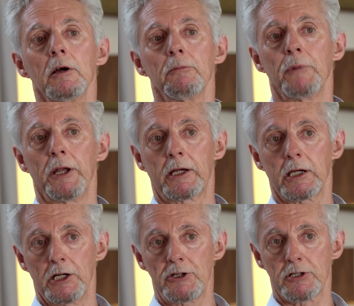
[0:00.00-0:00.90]

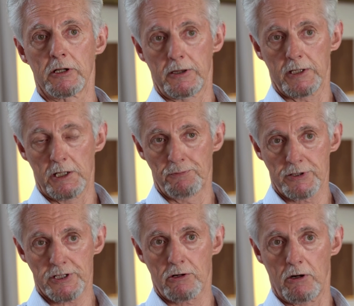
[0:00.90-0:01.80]
medication that they
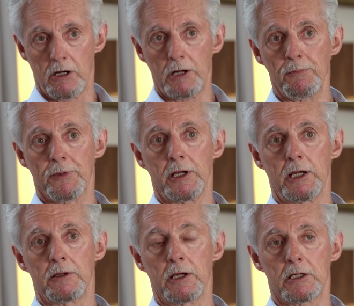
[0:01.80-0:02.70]
prescribed,
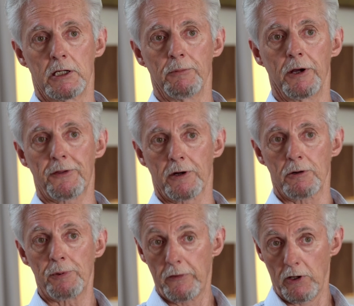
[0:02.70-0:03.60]
the
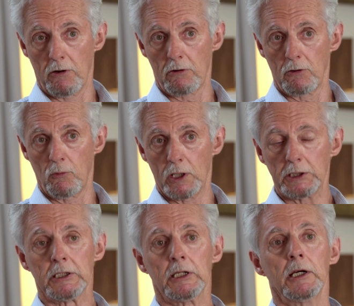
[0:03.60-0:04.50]
chemotherapy, the oral one,